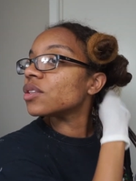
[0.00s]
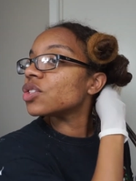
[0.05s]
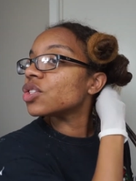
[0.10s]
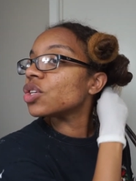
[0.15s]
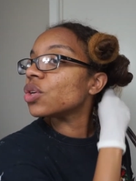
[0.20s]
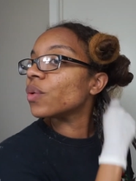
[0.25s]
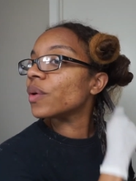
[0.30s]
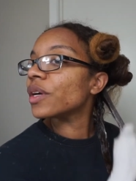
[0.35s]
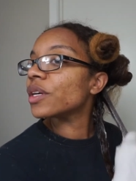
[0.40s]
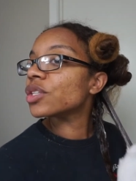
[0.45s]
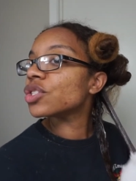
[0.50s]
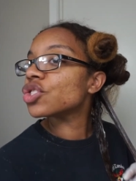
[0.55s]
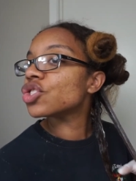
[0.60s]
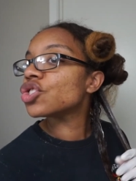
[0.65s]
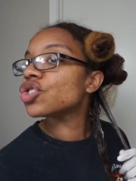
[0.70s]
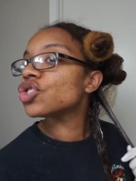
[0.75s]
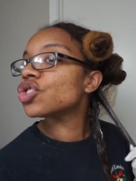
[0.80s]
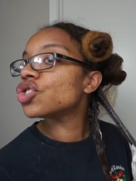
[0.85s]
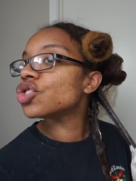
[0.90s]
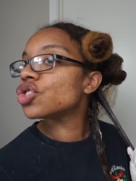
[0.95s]
to it
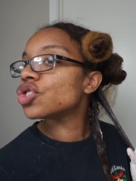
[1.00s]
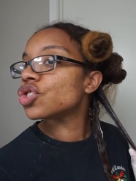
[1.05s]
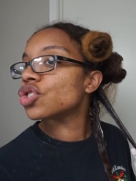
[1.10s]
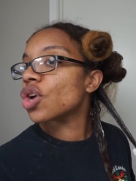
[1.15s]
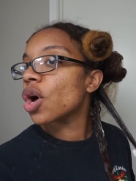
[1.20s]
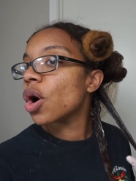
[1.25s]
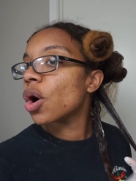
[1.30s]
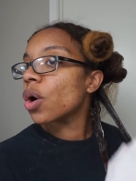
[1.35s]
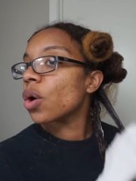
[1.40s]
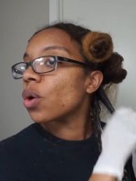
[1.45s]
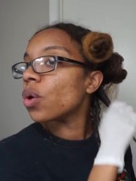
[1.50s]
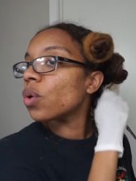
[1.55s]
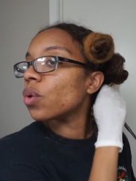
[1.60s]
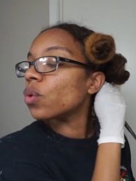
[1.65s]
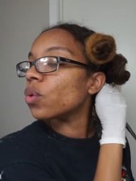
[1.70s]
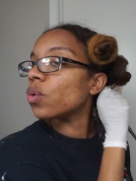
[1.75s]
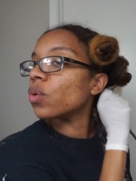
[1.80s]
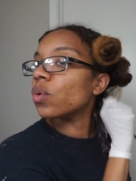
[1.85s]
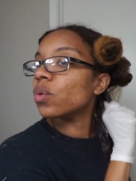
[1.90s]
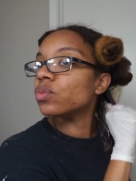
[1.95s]

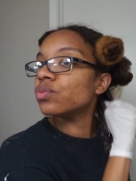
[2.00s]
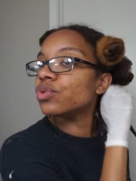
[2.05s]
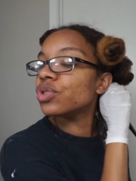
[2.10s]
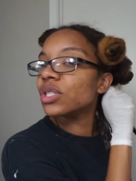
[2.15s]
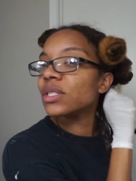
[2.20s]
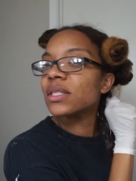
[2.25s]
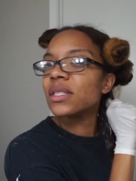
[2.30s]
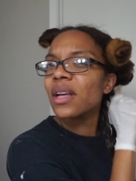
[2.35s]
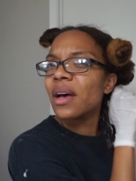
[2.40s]
so just